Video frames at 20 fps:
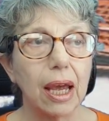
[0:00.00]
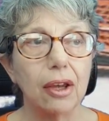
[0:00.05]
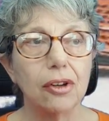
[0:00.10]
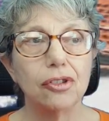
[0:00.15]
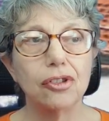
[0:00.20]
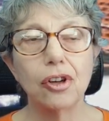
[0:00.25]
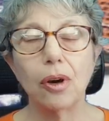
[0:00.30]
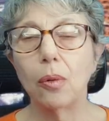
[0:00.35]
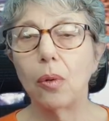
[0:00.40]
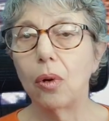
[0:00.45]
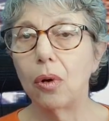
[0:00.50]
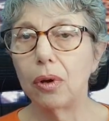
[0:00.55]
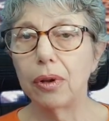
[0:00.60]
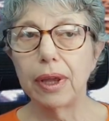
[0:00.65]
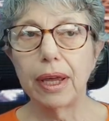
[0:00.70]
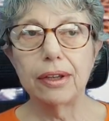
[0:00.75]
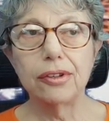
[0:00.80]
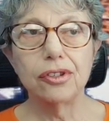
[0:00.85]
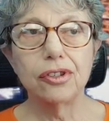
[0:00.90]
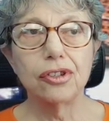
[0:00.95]
So all
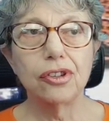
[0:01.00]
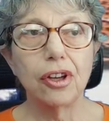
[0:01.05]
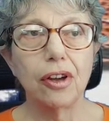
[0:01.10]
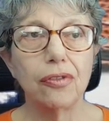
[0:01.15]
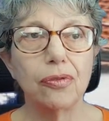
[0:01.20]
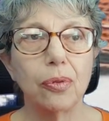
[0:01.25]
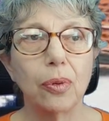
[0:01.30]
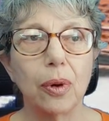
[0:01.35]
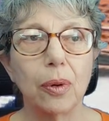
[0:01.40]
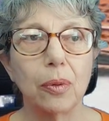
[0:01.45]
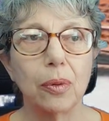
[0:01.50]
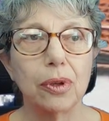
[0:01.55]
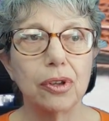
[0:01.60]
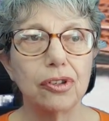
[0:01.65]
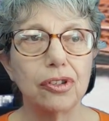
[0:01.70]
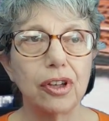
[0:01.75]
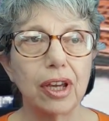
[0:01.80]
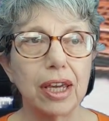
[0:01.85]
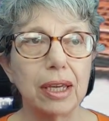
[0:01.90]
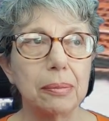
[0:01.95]
that stuff we were
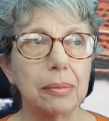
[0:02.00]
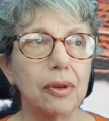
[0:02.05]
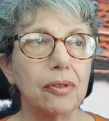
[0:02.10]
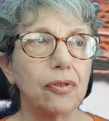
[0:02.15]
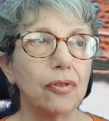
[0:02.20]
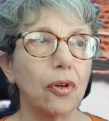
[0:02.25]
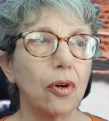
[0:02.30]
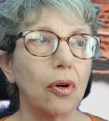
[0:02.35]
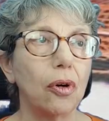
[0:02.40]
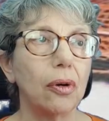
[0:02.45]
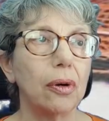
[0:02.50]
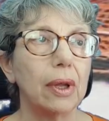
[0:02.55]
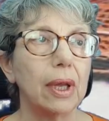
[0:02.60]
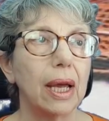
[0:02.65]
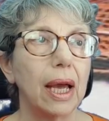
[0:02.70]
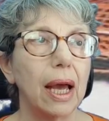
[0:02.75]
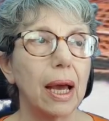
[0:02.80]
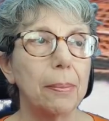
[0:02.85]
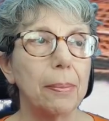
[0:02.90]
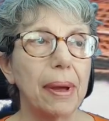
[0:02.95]
saying before
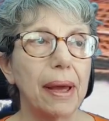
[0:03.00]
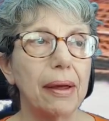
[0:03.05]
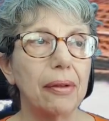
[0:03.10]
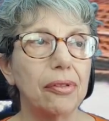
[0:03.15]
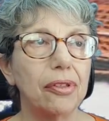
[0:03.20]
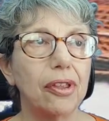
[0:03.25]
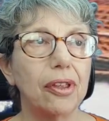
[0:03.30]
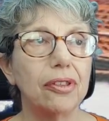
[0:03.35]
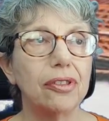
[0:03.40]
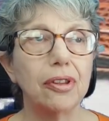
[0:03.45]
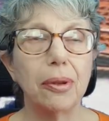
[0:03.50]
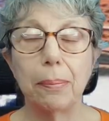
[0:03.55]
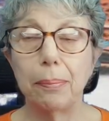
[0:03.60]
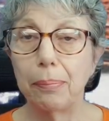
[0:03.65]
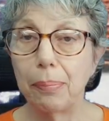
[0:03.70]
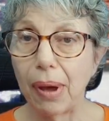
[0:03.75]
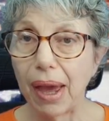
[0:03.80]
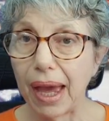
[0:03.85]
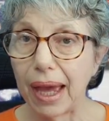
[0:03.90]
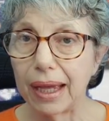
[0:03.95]
about the
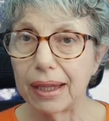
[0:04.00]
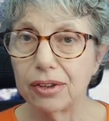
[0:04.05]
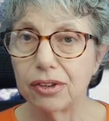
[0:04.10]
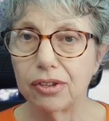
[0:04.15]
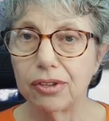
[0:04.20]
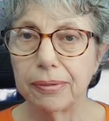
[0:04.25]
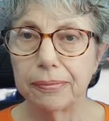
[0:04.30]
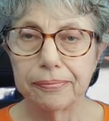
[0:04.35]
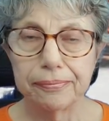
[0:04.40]
bad